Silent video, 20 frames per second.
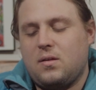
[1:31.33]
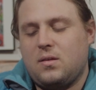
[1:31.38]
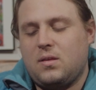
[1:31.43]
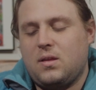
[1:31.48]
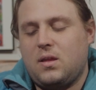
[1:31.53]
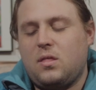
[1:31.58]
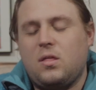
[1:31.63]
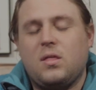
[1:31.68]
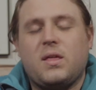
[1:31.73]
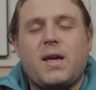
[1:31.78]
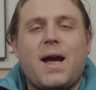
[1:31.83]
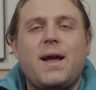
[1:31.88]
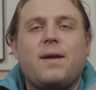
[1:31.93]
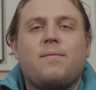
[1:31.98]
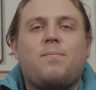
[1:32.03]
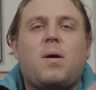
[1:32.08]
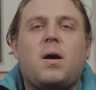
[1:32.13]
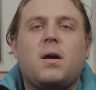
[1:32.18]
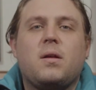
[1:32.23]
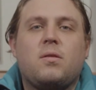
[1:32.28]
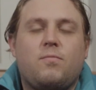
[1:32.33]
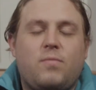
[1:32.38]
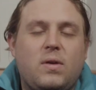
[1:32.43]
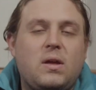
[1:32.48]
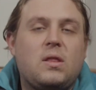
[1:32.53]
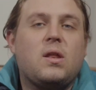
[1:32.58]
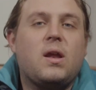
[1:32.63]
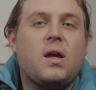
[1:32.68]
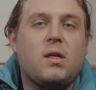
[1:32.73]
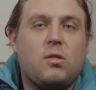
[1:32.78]
this is kind of part of the
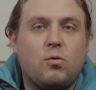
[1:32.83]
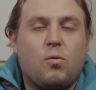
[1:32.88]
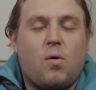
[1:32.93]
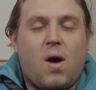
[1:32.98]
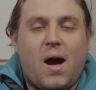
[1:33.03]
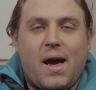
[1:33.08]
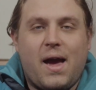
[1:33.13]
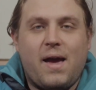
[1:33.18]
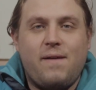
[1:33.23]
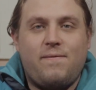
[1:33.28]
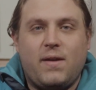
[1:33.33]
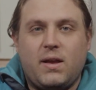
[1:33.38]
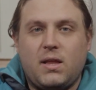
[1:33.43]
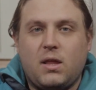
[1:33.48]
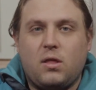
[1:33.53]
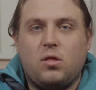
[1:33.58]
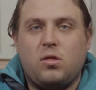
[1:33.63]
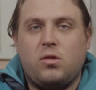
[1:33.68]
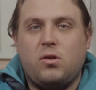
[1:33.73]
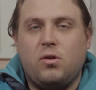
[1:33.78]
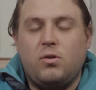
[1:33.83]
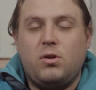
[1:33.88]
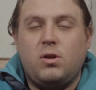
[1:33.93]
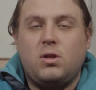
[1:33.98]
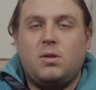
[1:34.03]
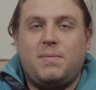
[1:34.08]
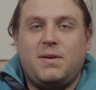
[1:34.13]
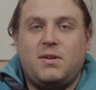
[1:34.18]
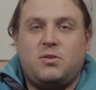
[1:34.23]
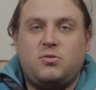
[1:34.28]
reason as to why I think this is too
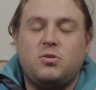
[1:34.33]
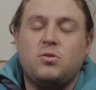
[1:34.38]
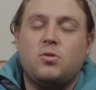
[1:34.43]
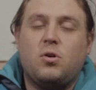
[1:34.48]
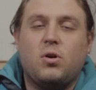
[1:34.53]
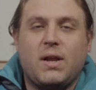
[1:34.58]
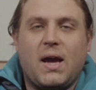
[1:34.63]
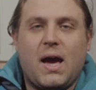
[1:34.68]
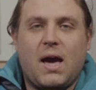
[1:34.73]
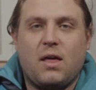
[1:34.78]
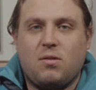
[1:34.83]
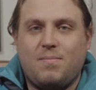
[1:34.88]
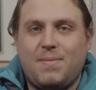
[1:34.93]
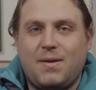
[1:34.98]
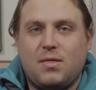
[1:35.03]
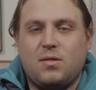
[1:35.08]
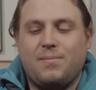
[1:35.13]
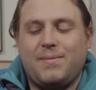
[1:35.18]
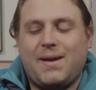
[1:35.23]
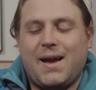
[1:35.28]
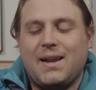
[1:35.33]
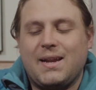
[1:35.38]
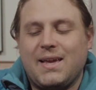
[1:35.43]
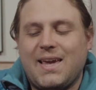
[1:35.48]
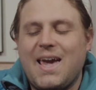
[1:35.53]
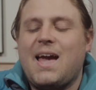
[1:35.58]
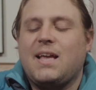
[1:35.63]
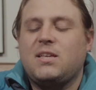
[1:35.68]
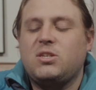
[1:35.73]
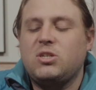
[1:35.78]
good to be true, or there has to be some kind of
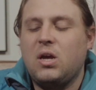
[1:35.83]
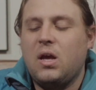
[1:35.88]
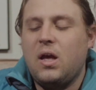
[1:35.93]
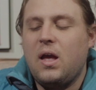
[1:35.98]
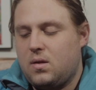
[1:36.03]
catch.